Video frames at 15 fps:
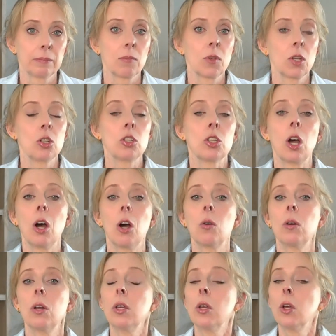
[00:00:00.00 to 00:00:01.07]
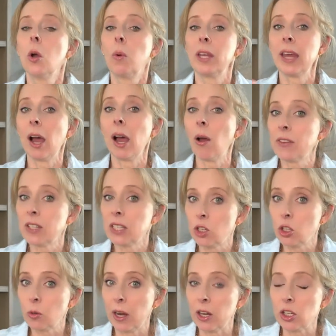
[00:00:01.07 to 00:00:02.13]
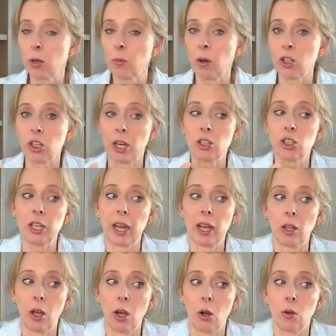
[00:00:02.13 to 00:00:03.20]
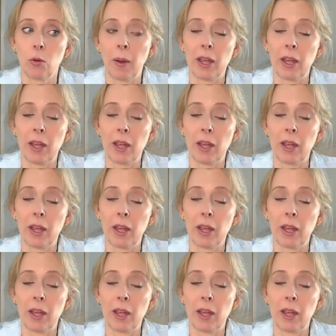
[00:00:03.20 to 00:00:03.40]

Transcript: So we now have a situation where Judge Dale Ho, who,